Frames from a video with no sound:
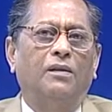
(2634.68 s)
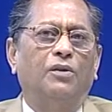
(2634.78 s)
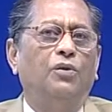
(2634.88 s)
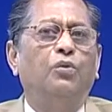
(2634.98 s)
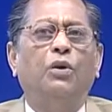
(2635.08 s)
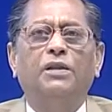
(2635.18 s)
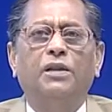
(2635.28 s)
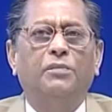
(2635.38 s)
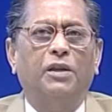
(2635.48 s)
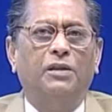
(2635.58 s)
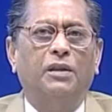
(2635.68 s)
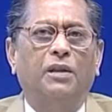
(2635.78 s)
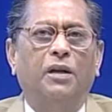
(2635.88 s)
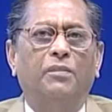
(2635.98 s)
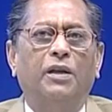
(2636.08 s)
No other metal
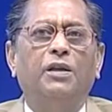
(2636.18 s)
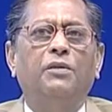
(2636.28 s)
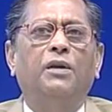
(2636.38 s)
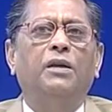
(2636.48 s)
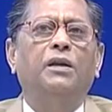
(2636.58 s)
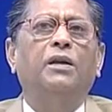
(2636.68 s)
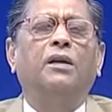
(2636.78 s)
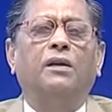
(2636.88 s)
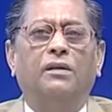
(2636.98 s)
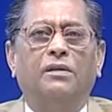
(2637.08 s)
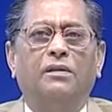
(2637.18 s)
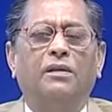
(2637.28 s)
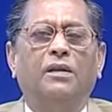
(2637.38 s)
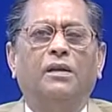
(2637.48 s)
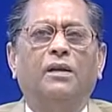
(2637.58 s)
come anywhere near
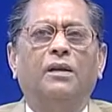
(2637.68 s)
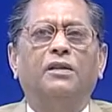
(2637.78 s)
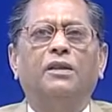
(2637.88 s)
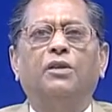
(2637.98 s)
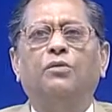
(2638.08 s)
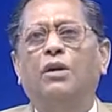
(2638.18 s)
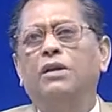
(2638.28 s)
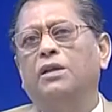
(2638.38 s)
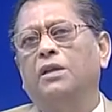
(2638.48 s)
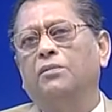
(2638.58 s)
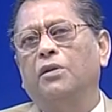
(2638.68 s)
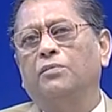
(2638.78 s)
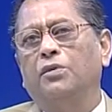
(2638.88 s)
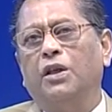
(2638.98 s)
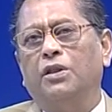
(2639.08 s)
the quantum of
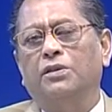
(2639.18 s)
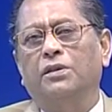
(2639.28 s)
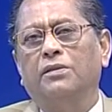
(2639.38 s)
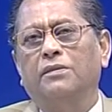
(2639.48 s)
production